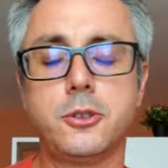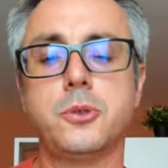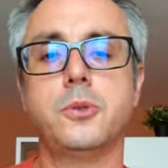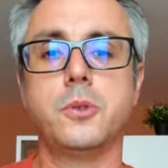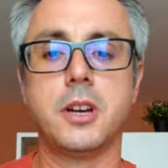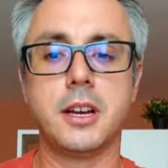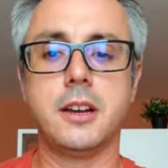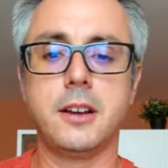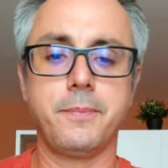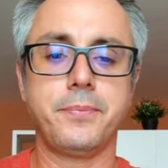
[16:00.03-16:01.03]
to
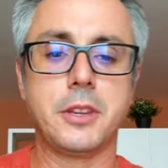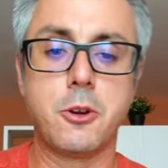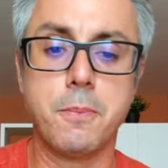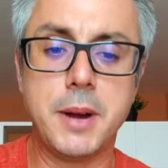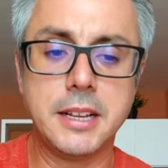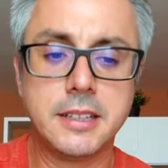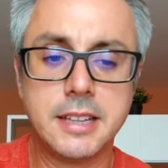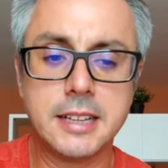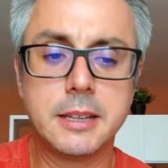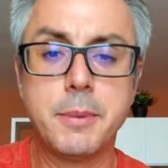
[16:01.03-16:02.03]
compile the
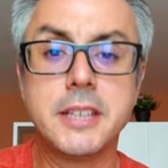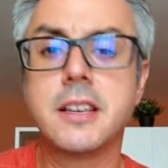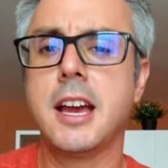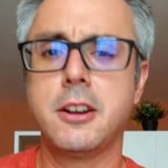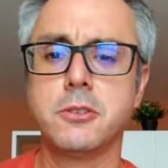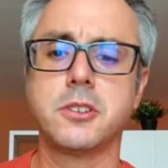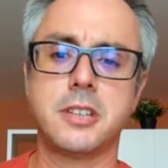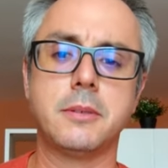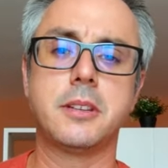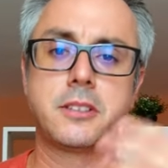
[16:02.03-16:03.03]
database, and also
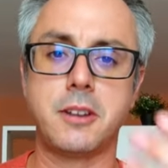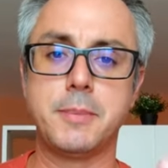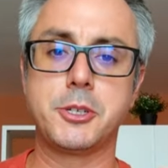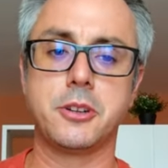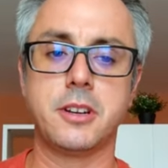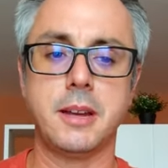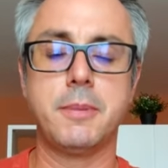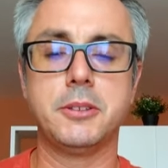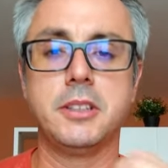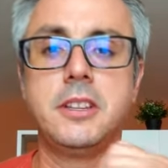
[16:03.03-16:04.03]
some description
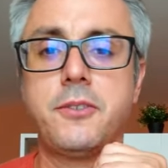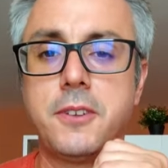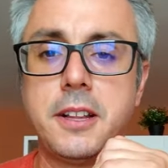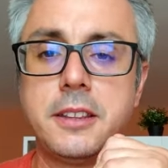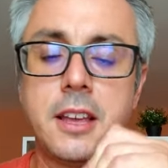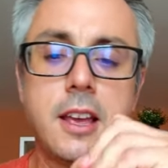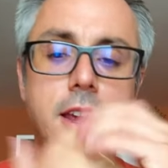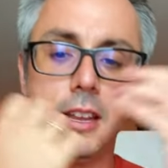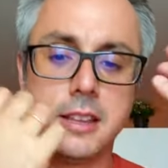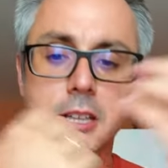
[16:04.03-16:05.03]
about the different
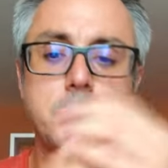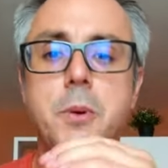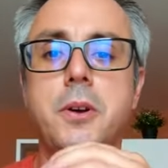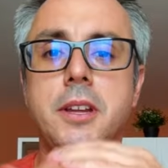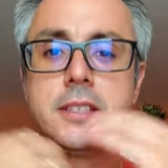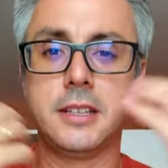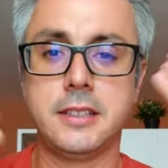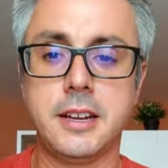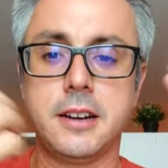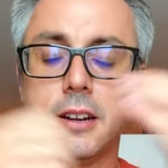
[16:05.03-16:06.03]
index points
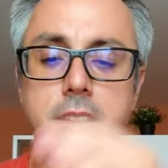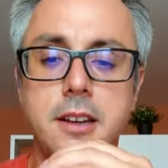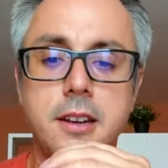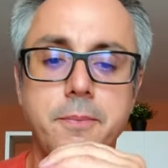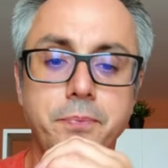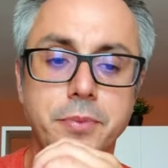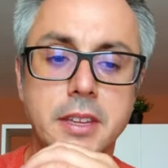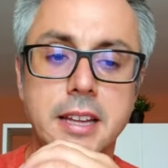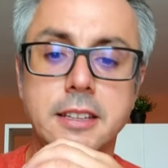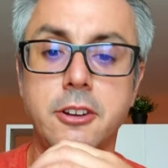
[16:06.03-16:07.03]
and
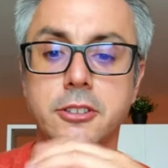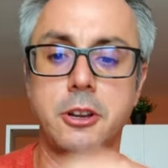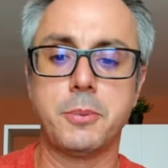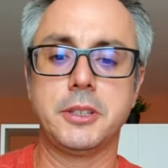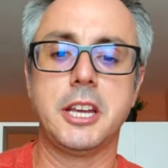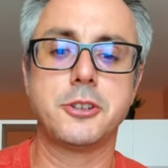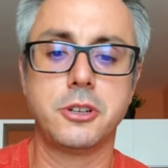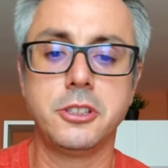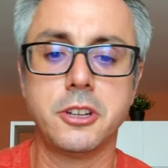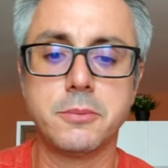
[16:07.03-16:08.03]
their
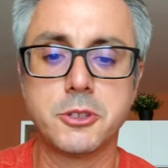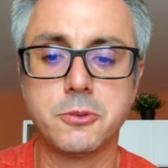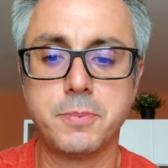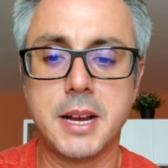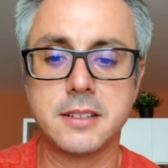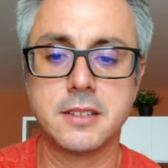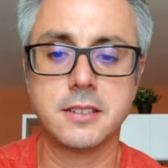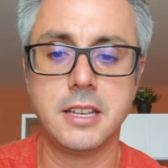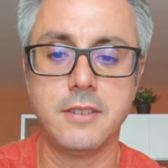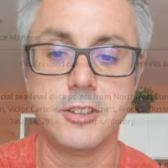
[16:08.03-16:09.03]
interpretation in terms to past
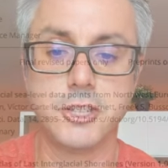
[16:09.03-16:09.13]
sea level